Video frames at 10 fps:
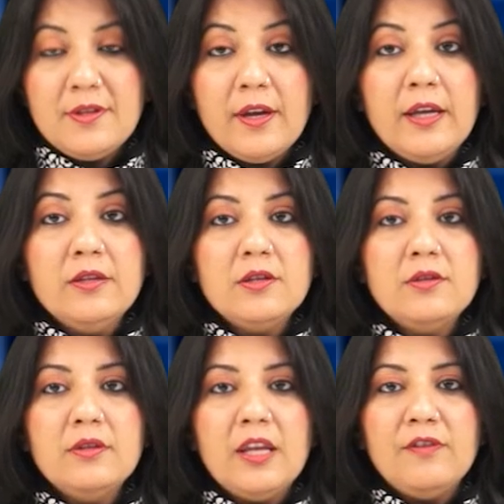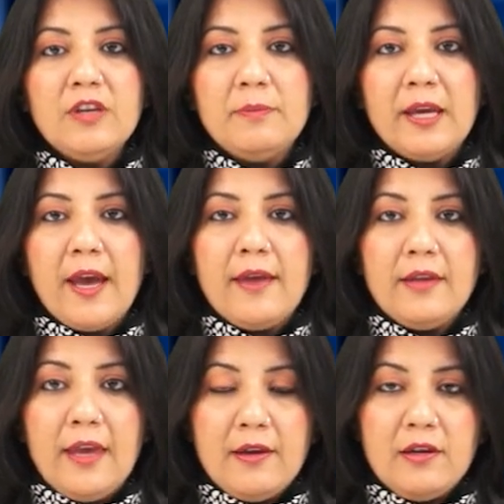the Indian Navy began
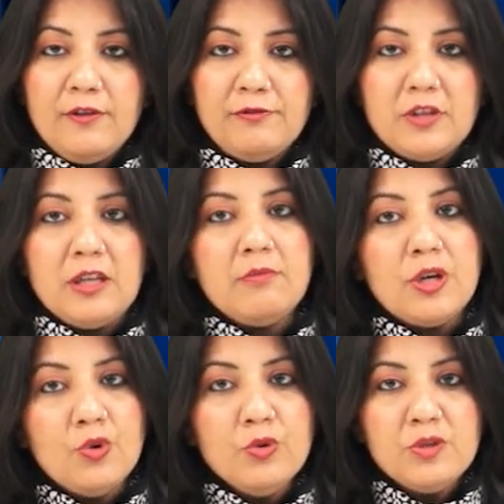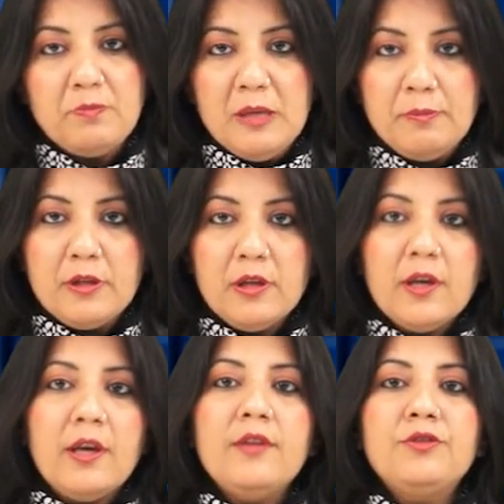airlifting marooned people
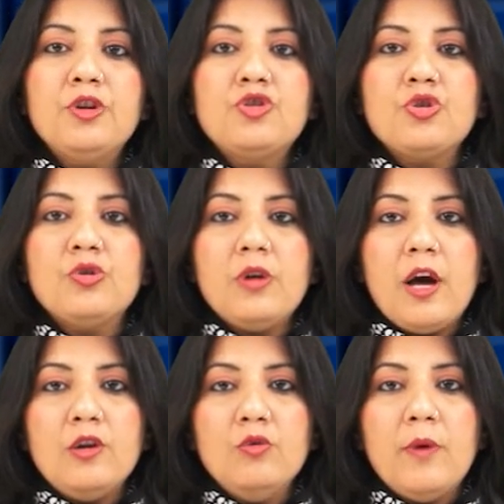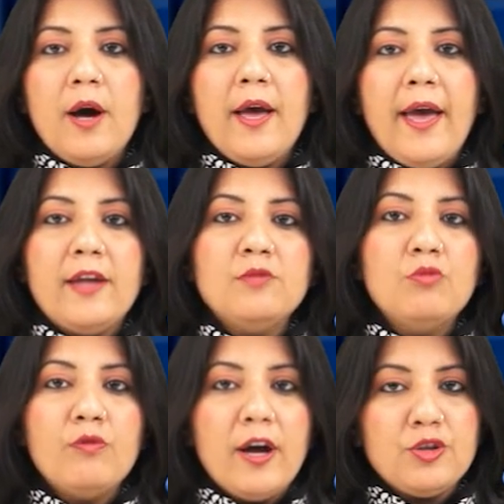in Trichur, Aluwa and
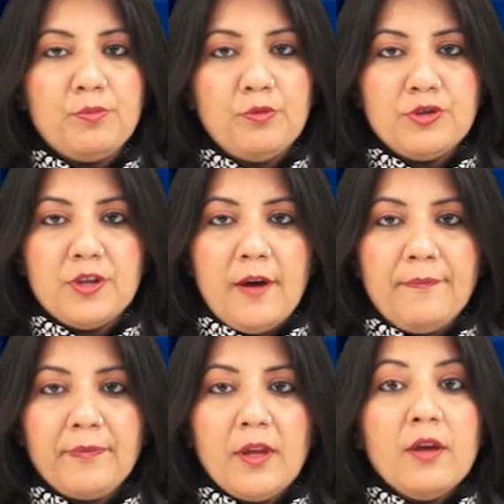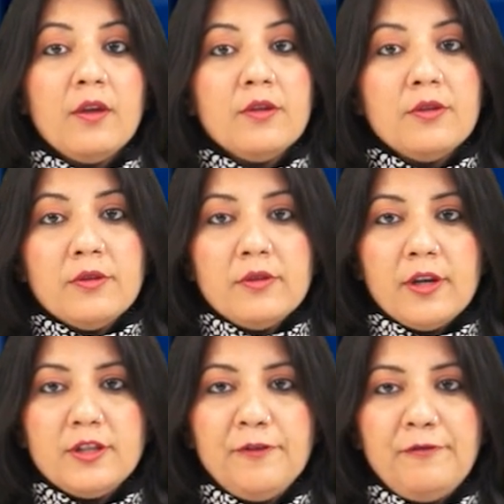Muvattupuzha.
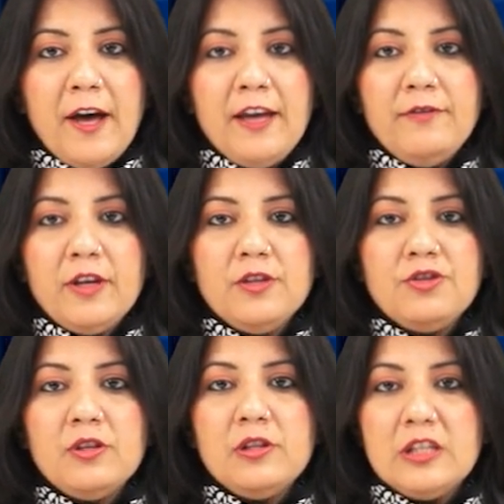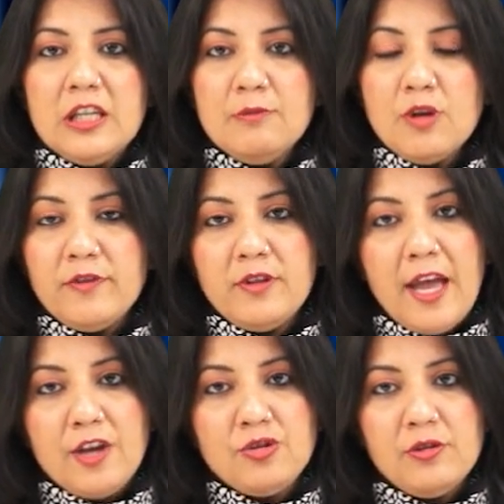35 additional teams of the
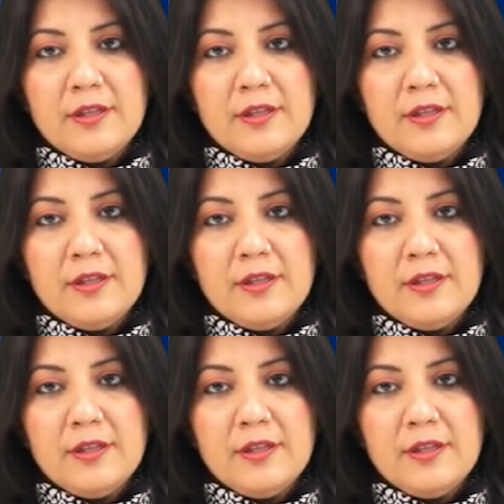National